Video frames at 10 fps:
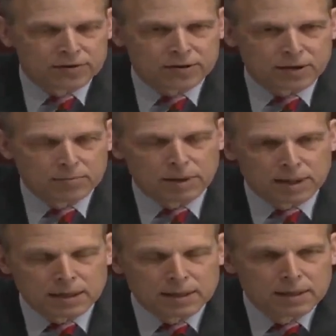to the
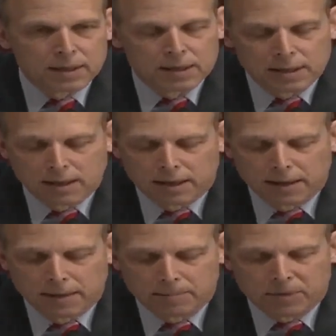committee
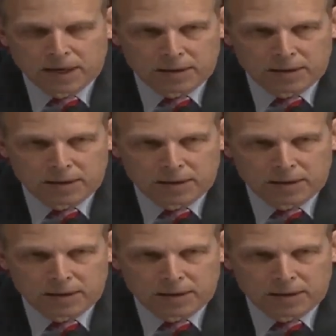that